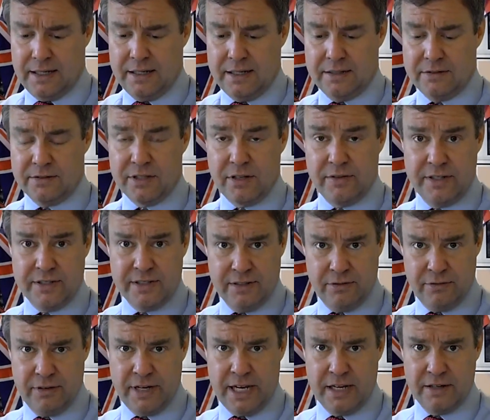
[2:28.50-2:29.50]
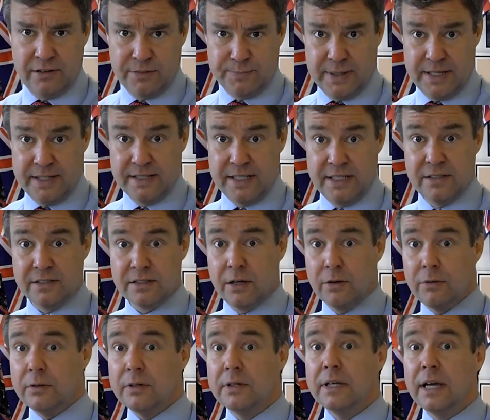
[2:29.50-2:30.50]
So there's another spare seat. So
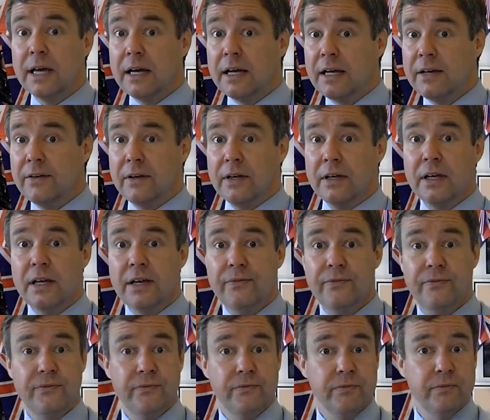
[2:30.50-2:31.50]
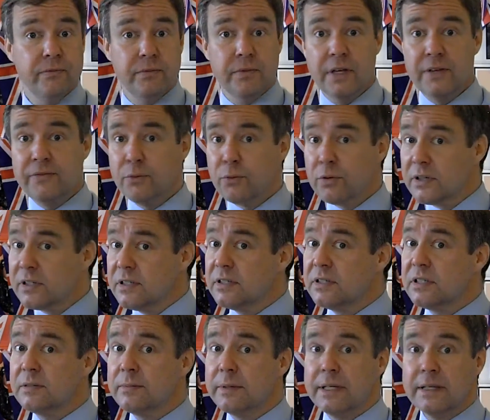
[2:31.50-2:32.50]
yeah, if you want to consider
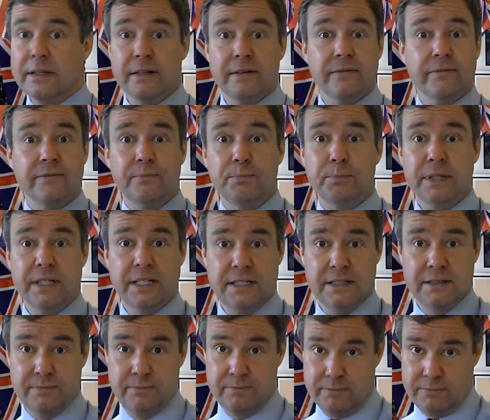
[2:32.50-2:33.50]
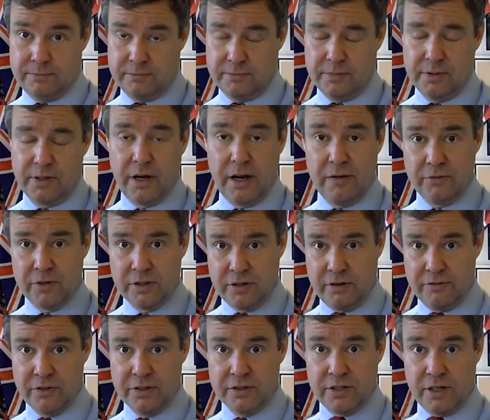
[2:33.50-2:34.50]
me, please. I've got it
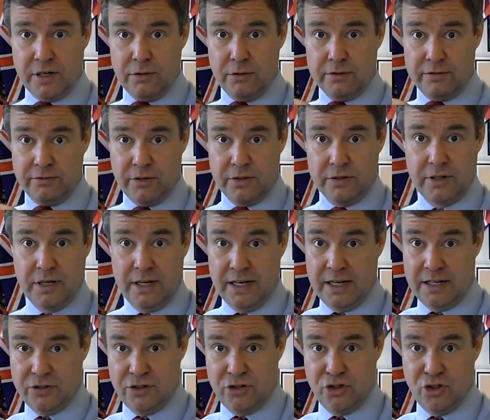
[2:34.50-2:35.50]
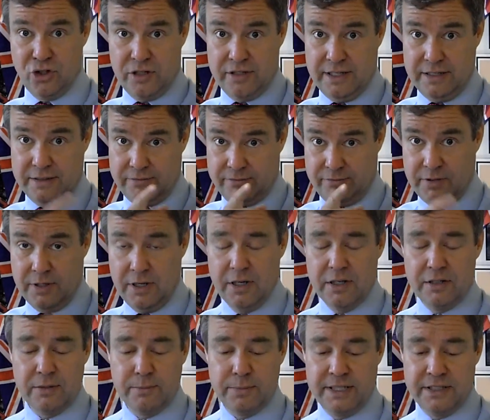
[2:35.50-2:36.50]
tied up, not tied, and it should be, yes. So
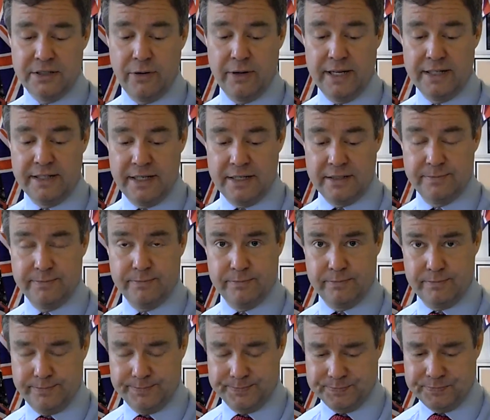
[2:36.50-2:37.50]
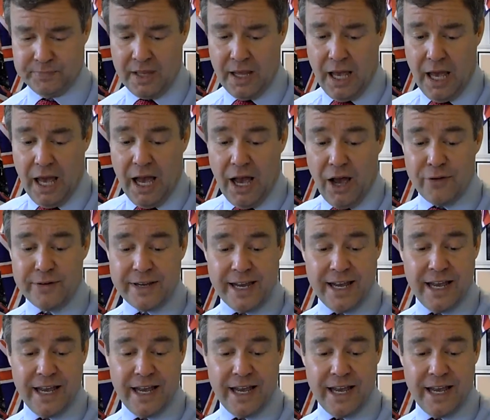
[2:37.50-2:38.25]
please go ahead, yes. Okay.